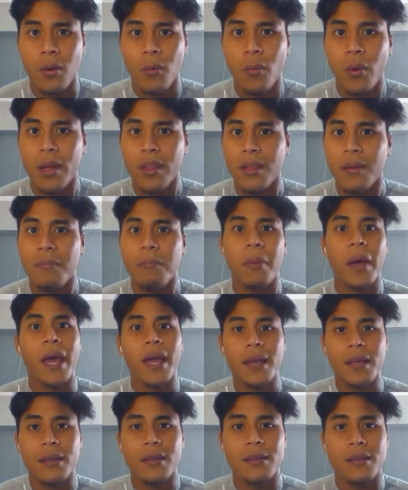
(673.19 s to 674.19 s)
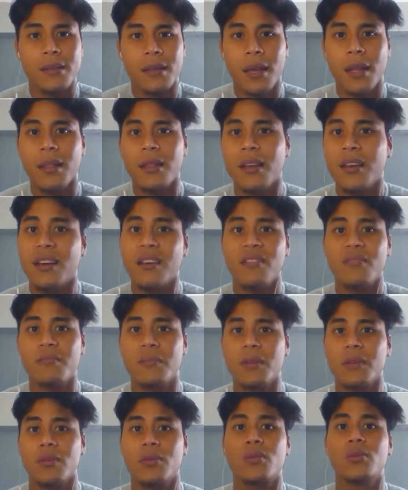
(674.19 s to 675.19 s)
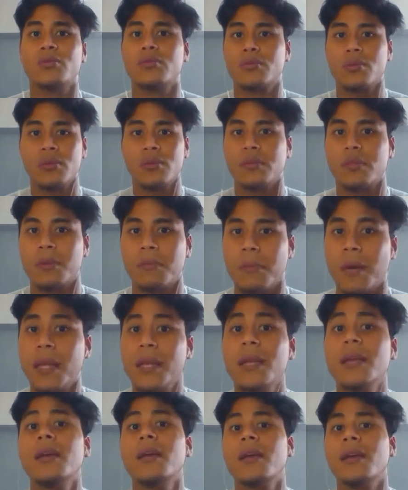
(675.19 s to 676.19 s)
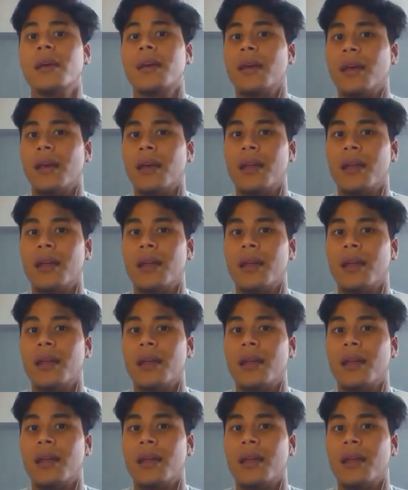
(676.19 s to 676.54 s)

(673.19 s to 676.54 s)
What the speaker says: where the banks and the government controls the money,